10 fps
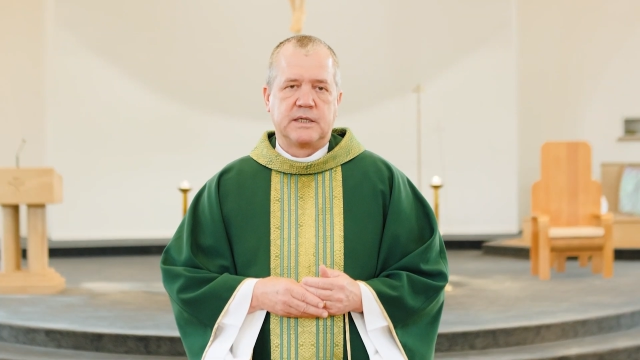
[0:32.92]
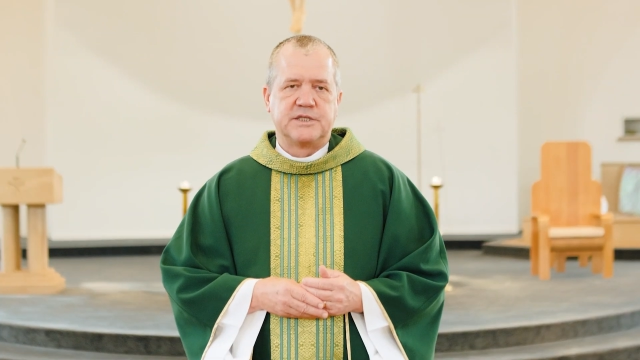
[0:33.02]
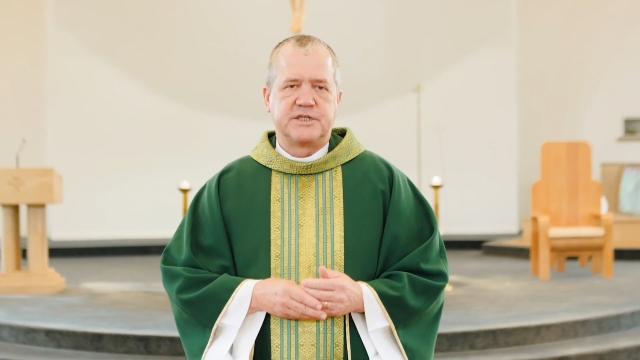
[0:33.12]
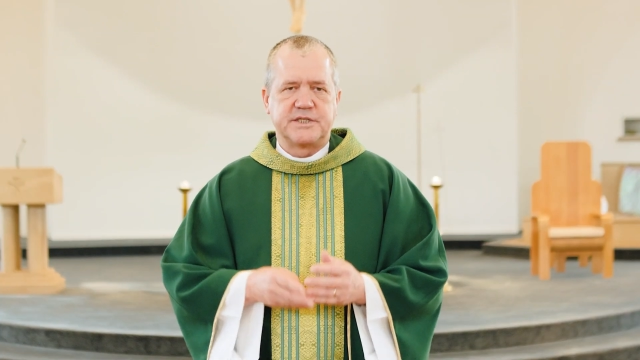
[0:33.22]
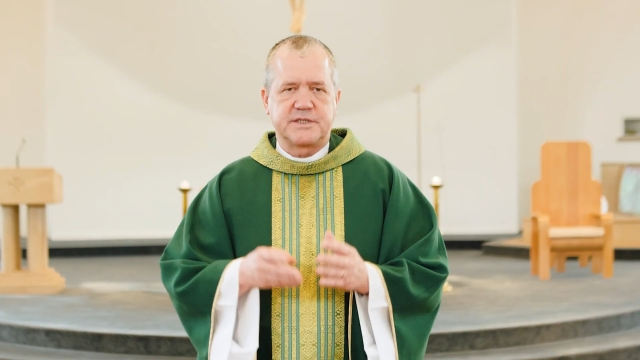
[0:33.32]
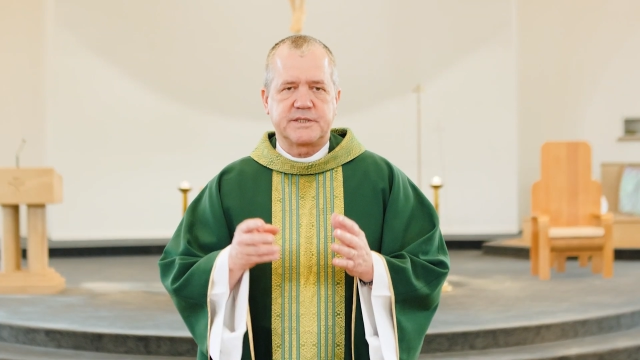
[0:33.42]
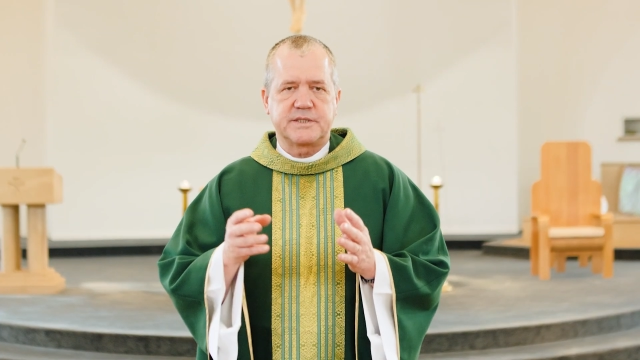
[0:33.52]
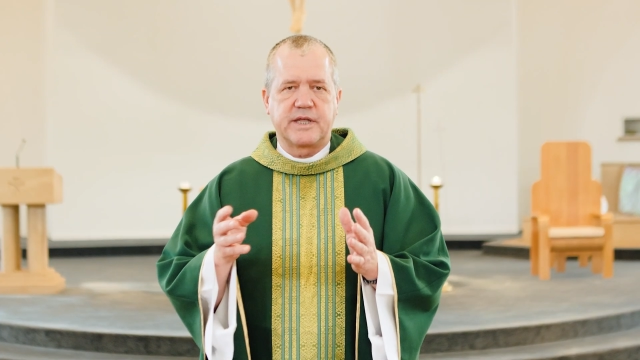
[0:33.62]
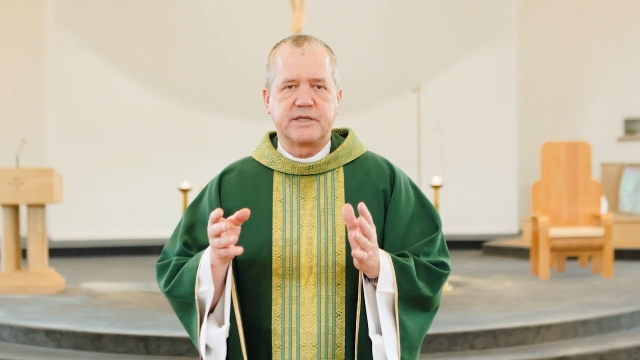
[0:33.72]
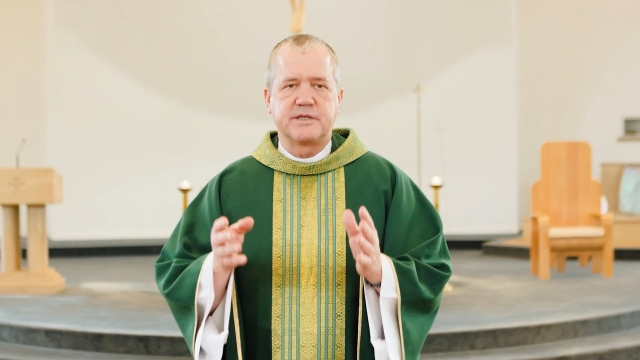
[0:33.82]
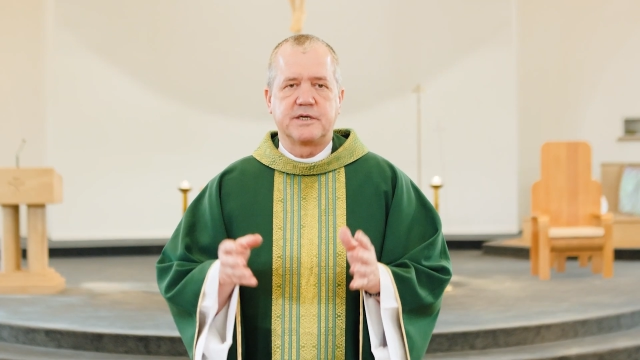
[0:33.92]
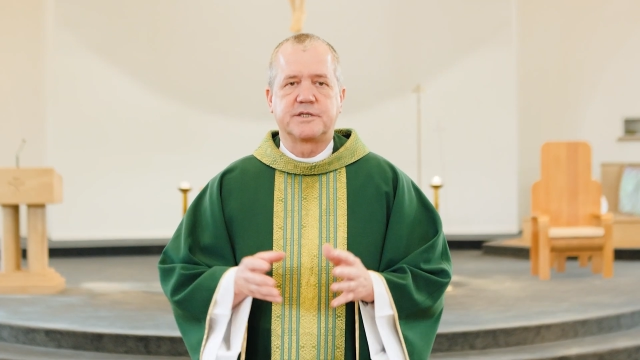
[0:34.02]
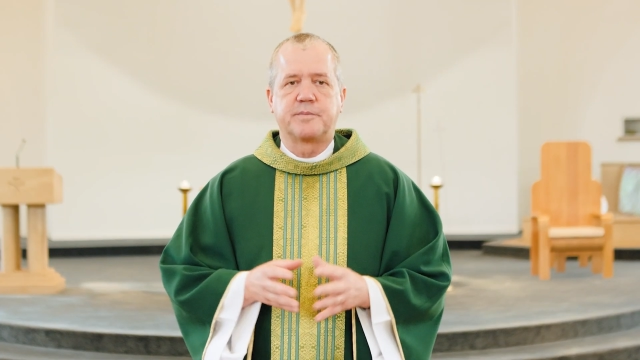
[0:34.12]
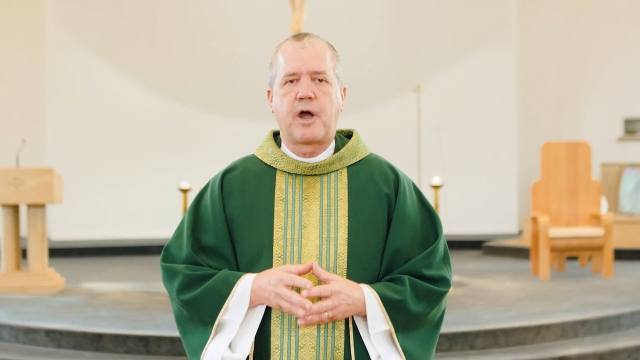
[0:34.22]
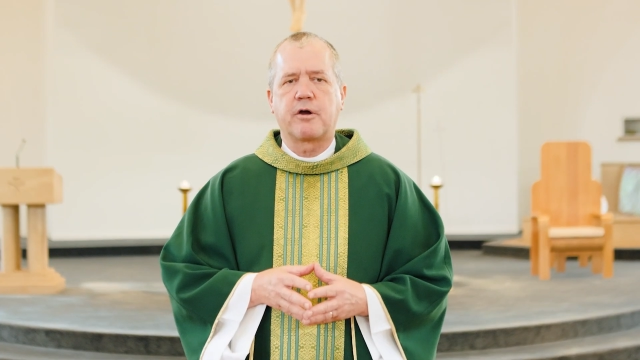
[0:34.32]
Jesus then
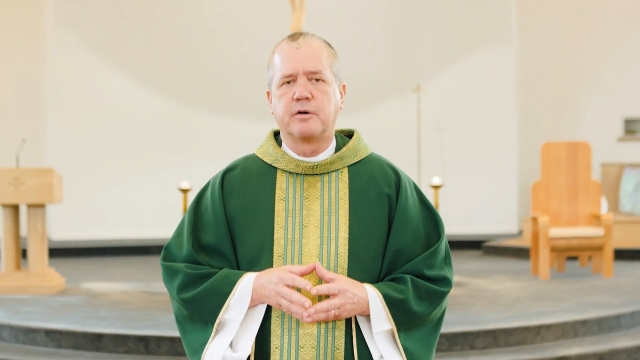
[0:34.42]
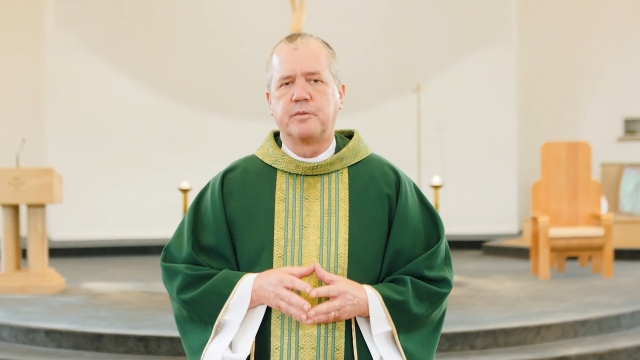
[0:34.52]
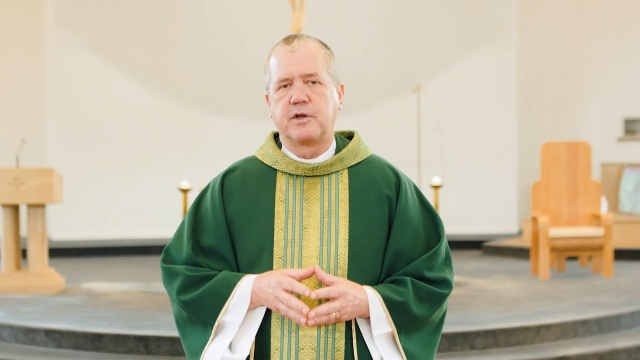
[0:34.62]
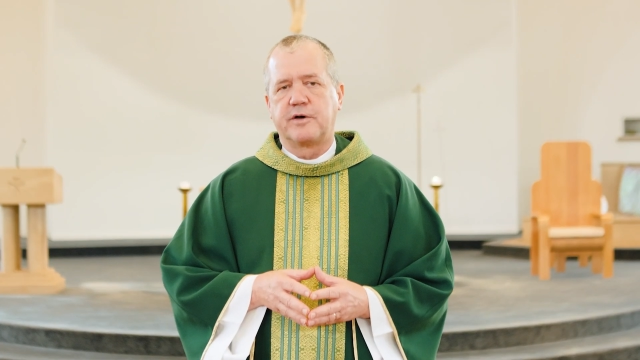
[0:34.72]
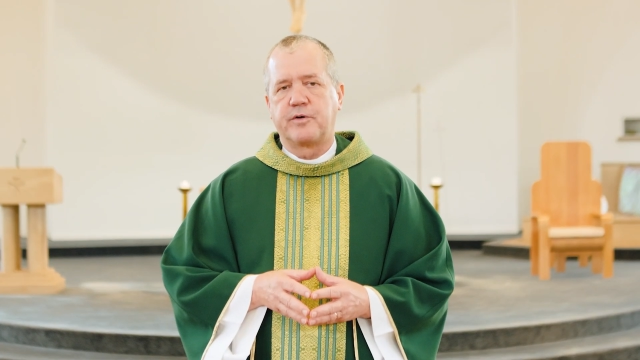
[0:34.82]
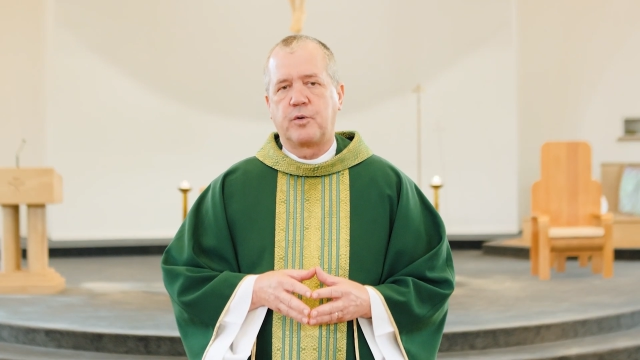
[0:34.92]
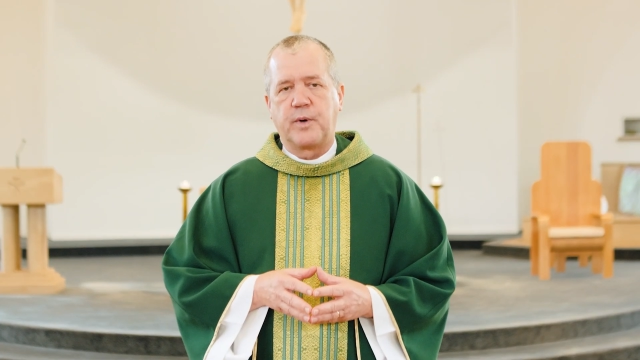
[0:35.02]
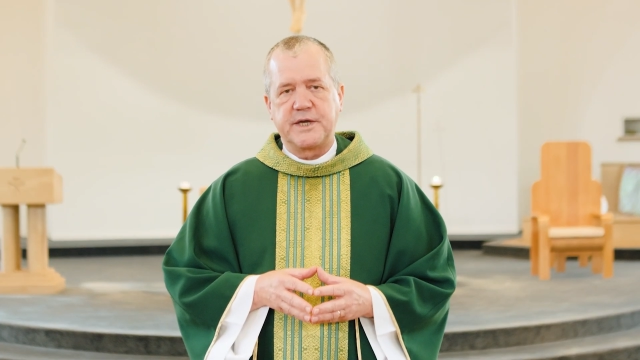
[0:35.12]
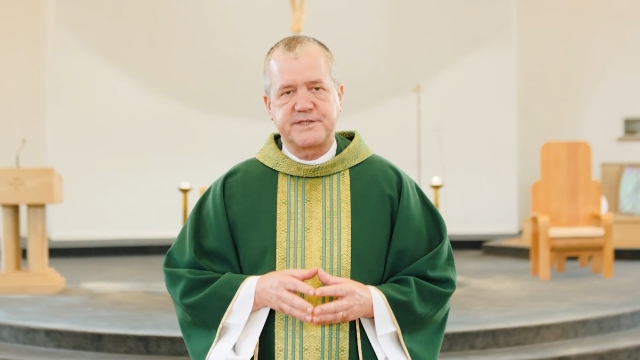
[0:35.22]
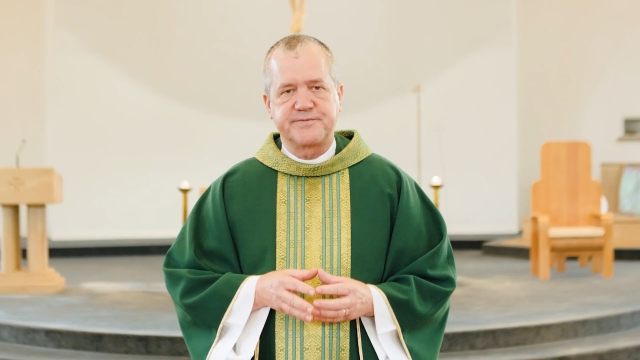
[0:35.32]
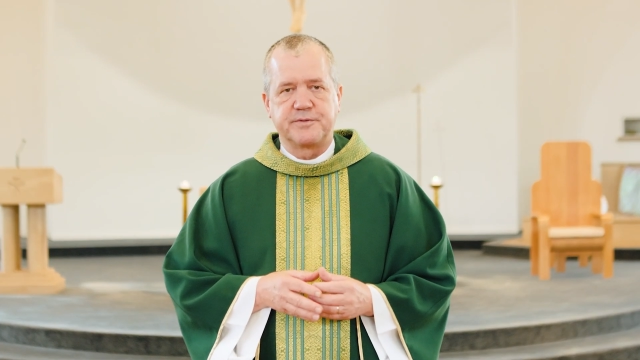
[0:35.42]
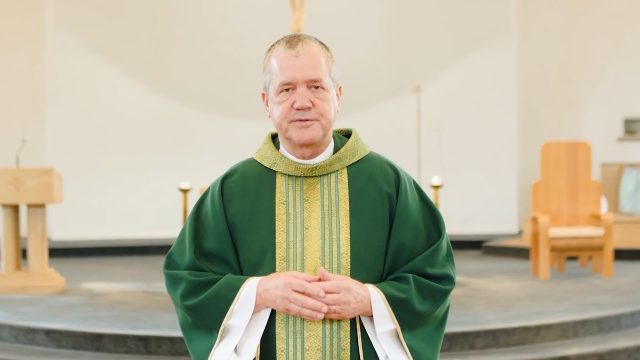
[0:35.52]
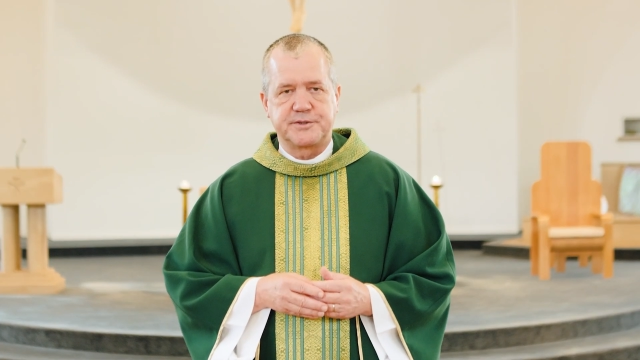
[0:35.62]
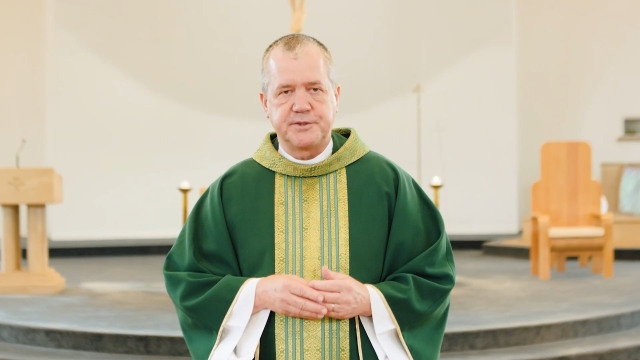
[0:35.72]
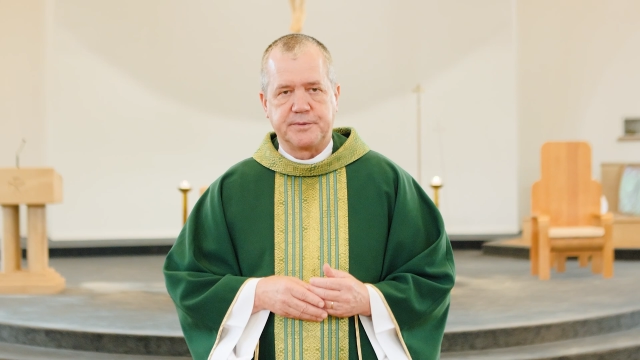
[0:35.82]
tells a parable of a wasteful
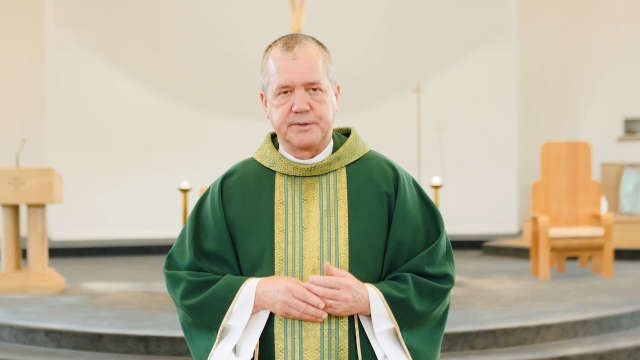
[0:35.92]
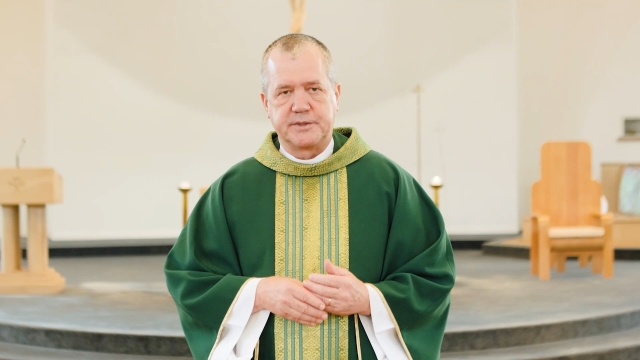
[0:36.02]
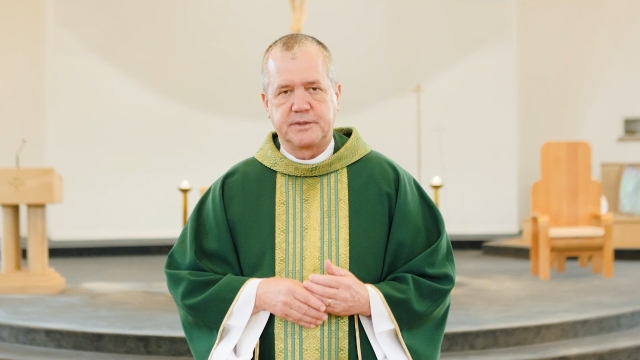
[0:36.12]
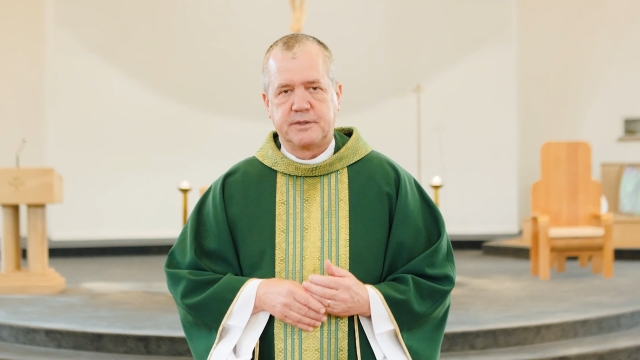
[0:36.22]
steward